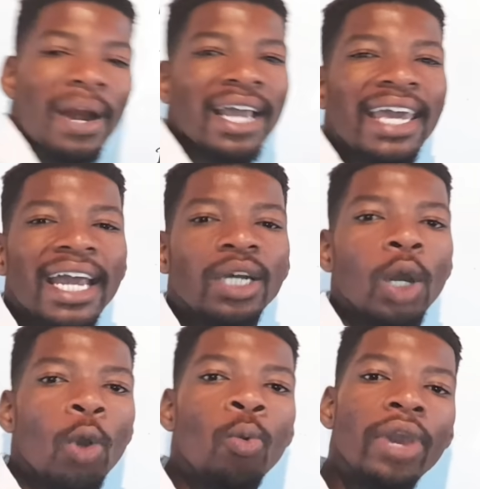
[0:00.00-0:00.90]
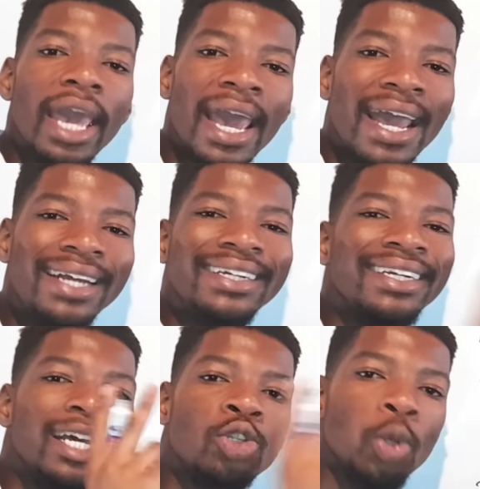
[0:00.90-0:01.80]
bracket. We add
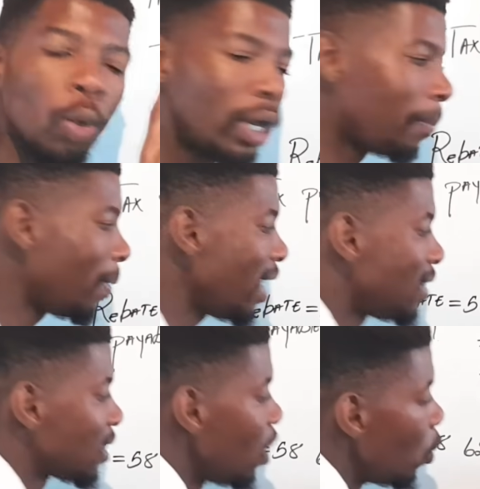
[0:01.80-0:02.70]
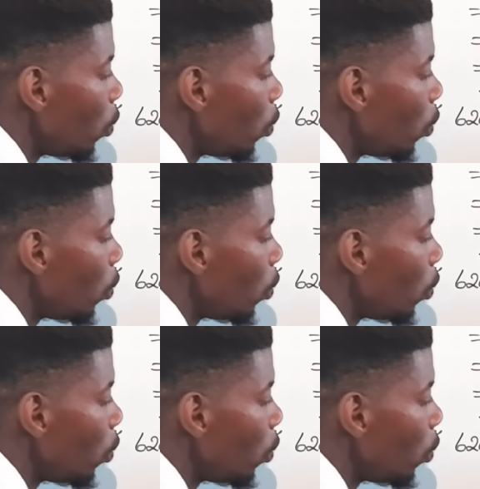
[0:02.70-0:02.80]
the two rebates,